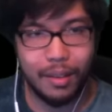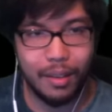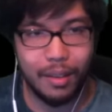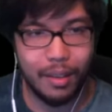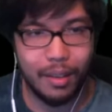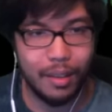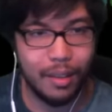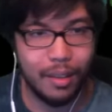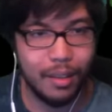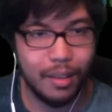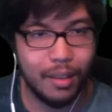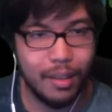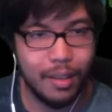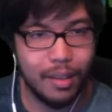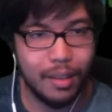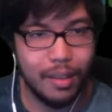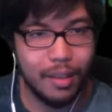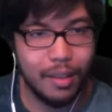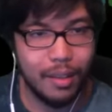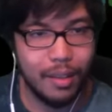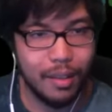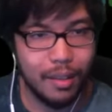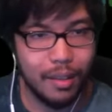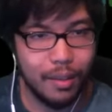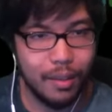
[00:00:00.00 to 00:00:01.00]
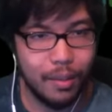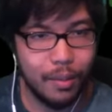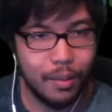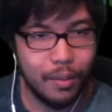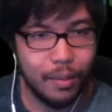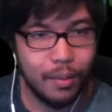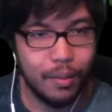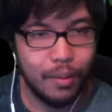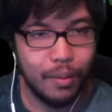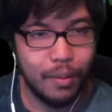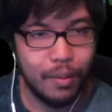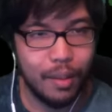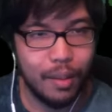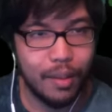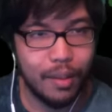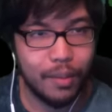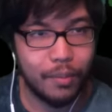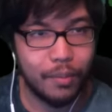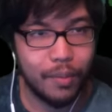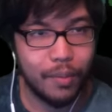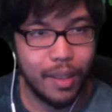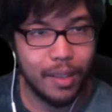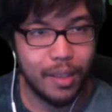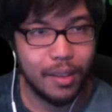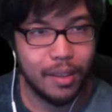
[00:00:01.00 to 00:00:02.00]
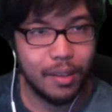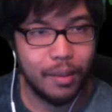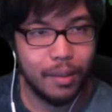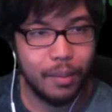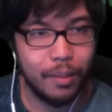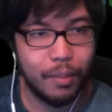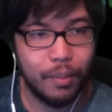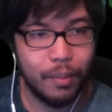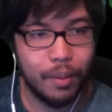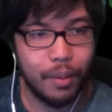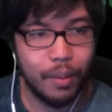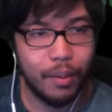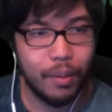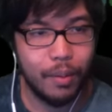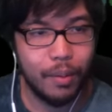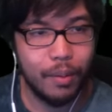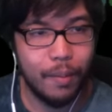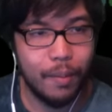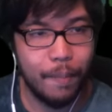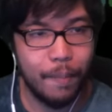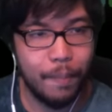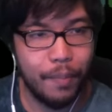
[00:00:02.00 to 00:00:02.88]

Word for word: Yeah, you need some rest, bro.